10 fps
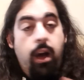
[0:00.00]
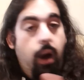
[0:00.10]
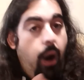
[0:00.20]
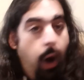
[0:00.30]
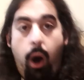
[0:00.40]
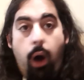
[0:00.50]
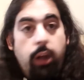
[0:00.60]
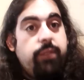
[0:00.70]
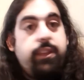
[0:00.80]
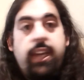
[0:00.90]
all of
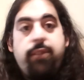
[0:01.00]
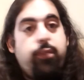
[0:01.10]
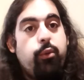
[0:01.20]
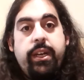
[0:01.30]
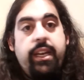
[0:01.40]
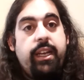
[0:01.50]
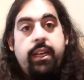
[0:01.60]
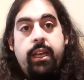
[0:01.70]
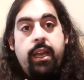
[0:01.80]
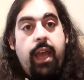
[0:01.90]
the effort went in,
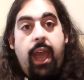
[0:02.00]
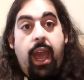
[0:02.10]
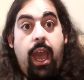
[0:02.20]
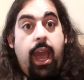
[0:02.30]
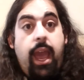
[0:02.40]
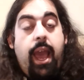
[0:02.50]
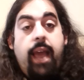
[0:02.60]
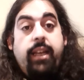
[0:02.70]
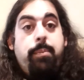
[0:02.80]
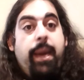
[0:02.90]
and
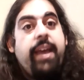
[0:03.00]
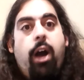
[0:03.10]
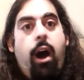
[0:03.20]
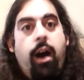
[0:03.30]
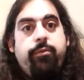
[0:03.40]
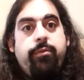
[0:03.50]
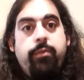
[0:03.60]
it paid off.